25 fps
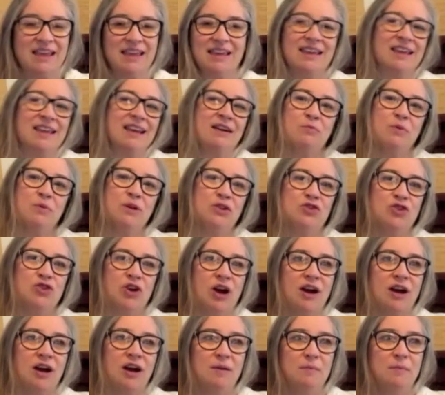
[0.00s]
get a real
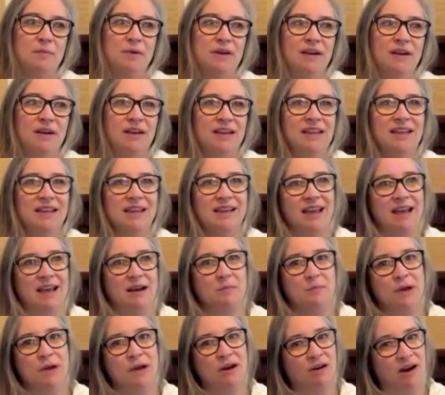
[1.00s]
job, you get a
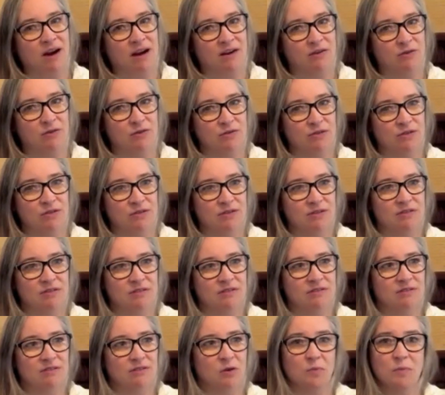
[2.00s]
bigger house
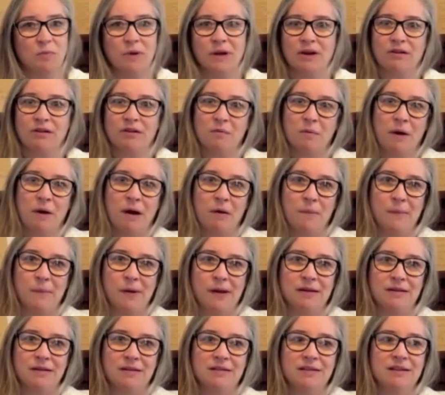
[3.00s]
or bigger
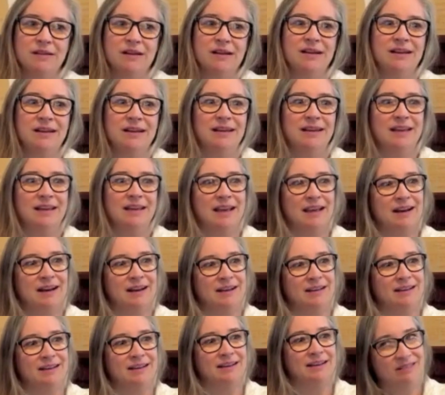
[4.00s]
apartment, you get
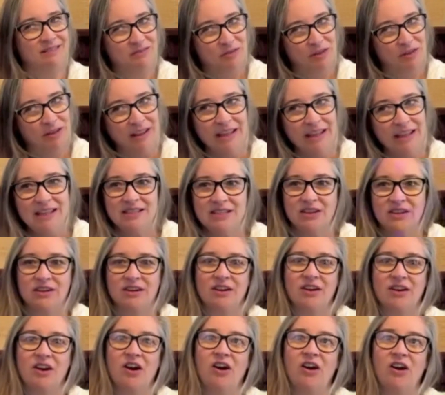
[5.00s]
a lease on
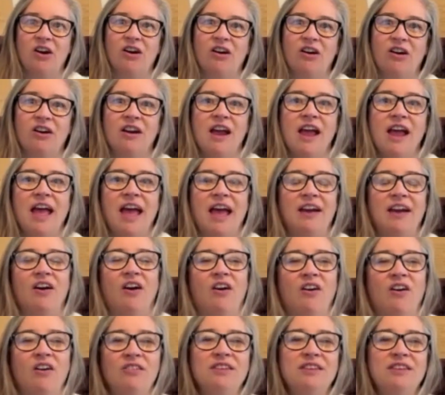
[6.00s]
a car, and
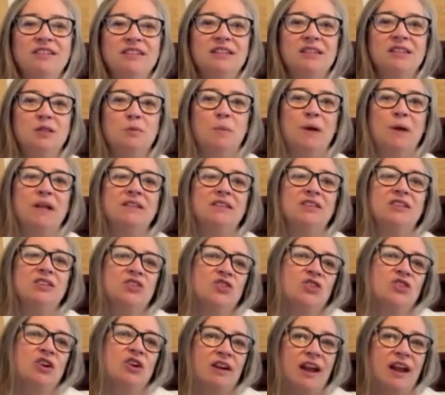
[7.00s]
all these expenses
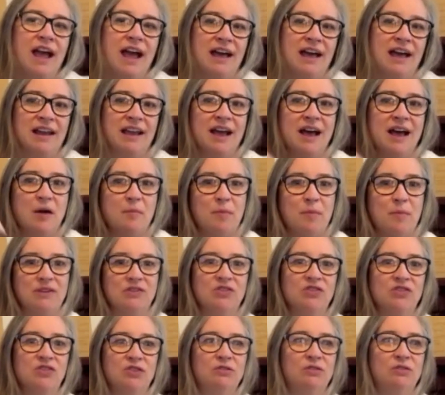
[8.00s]
start adding up. And
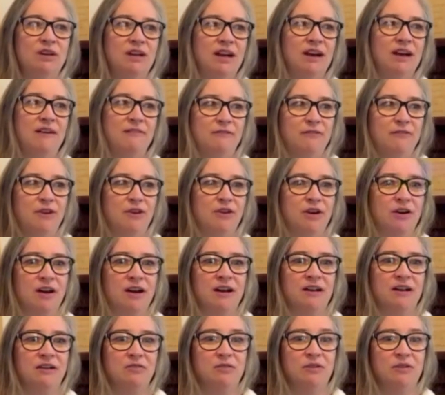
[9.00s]
soon enough, you're
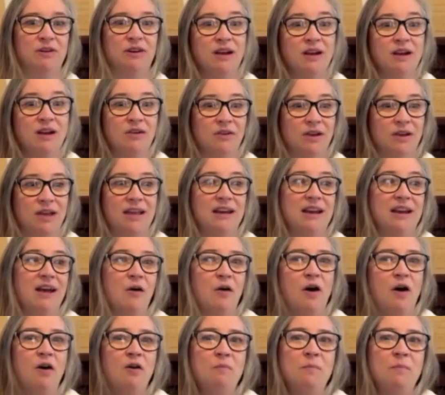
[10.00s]
kind of going, okay,
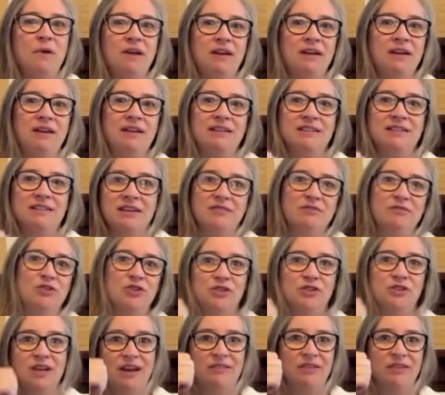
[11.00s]
now instead of
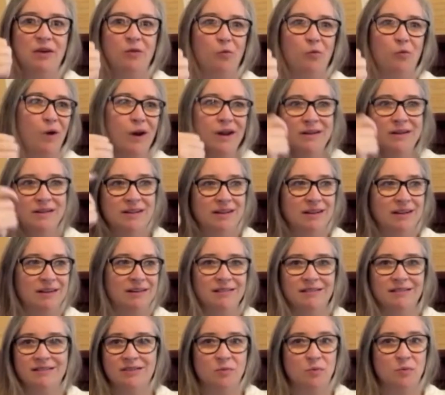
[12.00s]
just having rent
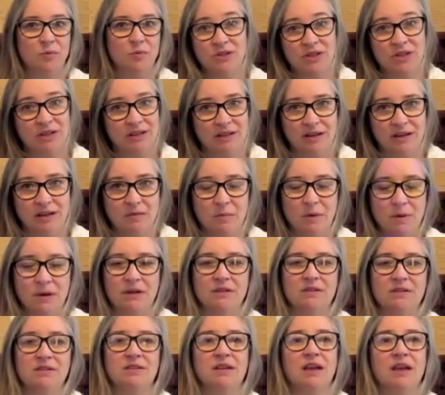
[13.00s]
and some utility
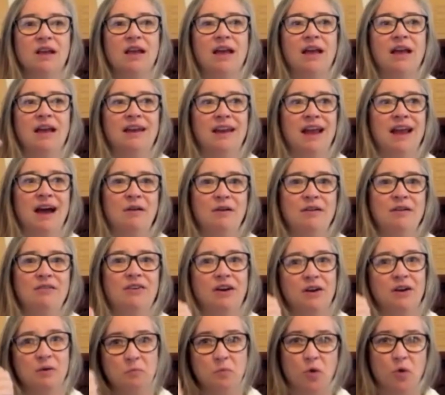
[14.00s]
bills, now I've
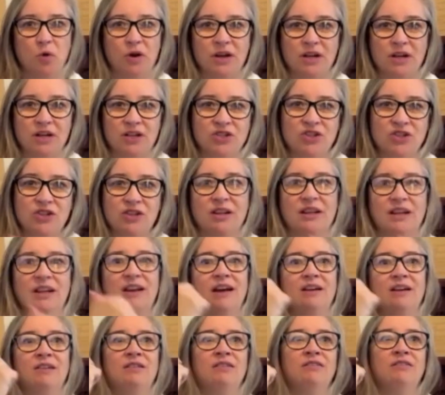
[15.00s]
got a mortgage, and
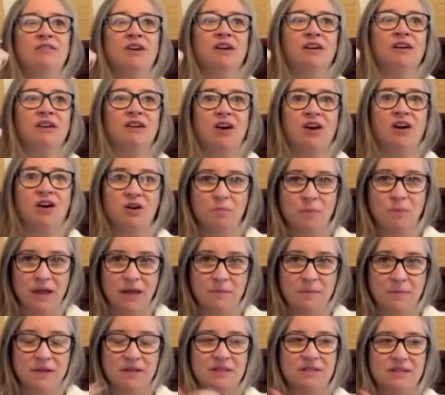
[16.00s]
now I've got car
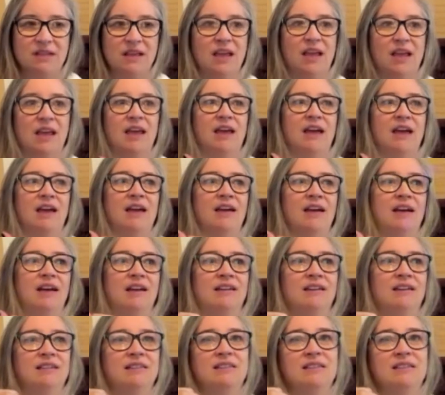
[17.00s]
payments
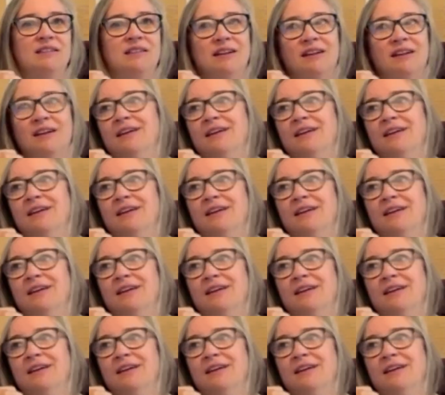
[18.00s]
and